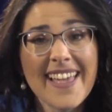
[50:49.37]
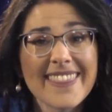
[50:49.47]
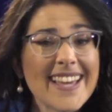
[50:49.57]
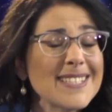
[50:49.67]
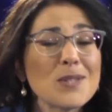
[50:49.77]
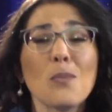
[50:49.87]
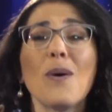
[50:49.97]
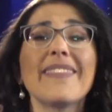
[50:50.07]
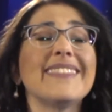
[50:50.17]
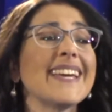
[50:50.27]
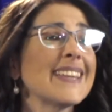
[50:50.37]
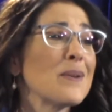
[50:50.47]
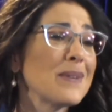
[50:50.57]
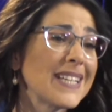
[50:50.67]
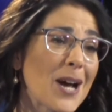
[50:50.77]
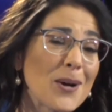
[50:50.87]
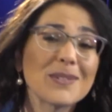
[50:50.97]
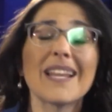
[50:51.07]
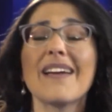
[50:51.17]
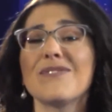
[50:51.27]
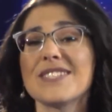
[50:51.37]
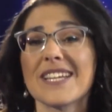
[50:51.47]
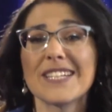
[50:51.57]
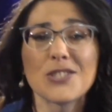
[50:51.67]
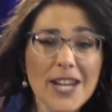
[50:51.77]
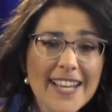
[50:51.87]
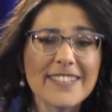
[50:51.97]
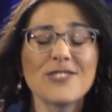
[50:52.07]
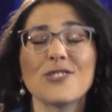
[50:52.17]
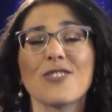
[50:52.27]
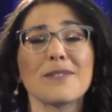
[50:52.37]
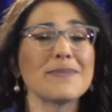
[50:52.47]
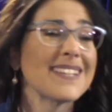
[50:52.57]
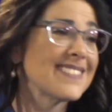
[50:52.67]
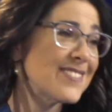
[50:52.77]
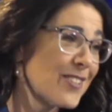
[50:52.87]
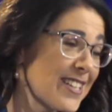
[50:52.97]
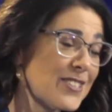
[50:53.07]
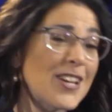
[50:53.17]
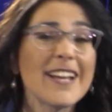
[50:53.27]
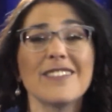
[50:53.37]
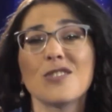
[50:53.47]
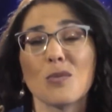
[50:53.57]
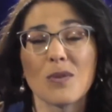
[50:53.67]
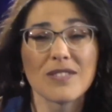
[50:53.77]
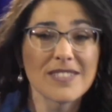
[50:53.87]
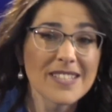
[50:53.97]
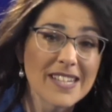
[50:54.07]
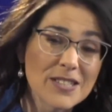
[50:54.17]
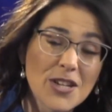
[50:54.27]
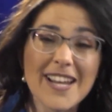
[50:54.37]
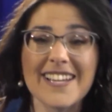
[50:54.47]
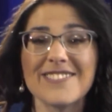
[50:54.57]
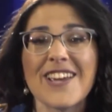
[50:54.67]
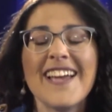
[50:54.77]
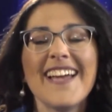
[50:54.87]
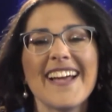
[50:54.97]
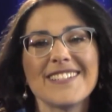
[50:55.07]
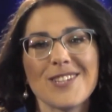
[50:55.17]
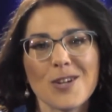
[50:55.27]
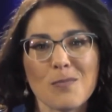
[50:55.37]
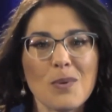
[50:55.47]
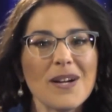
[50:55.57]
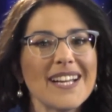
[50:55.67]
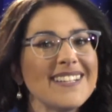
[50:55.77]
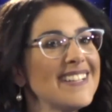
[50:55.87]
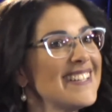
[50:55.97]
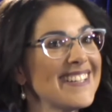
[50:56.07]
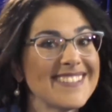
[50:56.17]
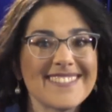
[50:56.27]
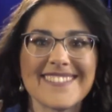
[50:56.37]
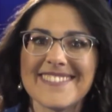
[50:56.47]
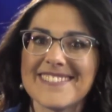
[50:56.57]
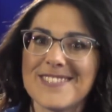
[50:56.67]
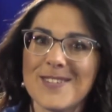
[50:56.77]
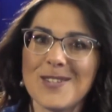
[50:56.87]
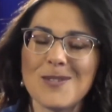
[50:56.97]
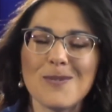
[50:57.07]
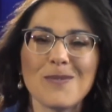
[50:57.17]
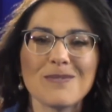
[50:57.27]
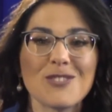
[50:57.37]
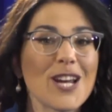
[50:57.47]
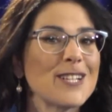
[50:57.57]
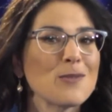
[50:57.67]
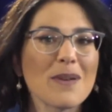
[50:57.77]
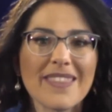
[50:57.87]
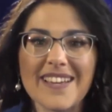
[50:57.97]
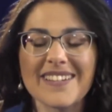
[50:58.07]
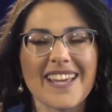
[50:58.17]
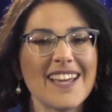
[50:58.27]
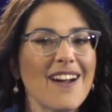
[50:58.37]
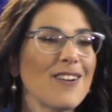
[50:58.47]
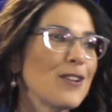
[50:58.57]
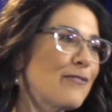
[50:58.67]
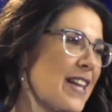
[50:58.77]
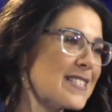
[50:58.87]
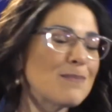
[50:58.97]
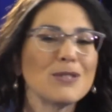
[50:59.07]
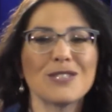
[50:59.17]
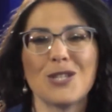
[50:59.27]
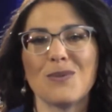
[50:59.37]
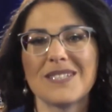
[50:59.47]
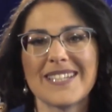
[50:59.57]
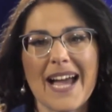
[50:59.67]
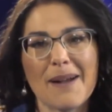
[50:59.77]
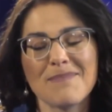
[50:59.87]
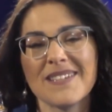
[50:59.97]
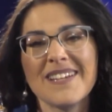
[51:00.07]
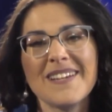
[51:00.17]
That is the one thing that we know. Life is going to change. Circumstances are going to change. The world is going to change. And to your point, it's do you change with it? Are you flexible? Do you adapt?